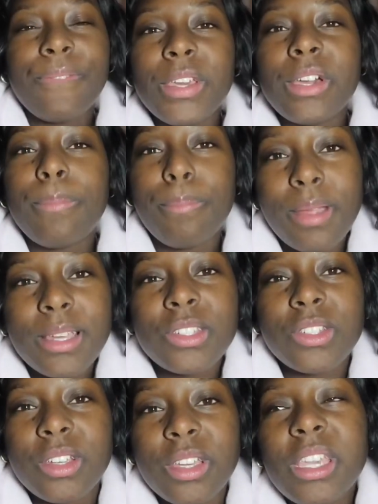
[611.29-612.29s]
feel
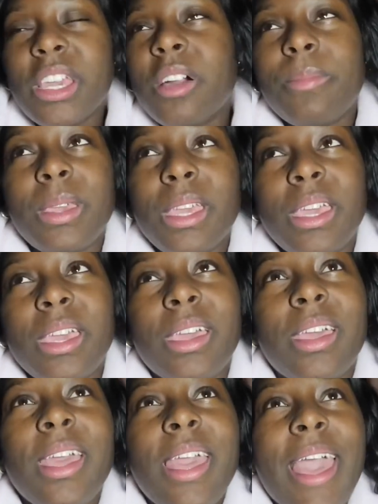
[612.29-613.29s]
pressure. He helped me in.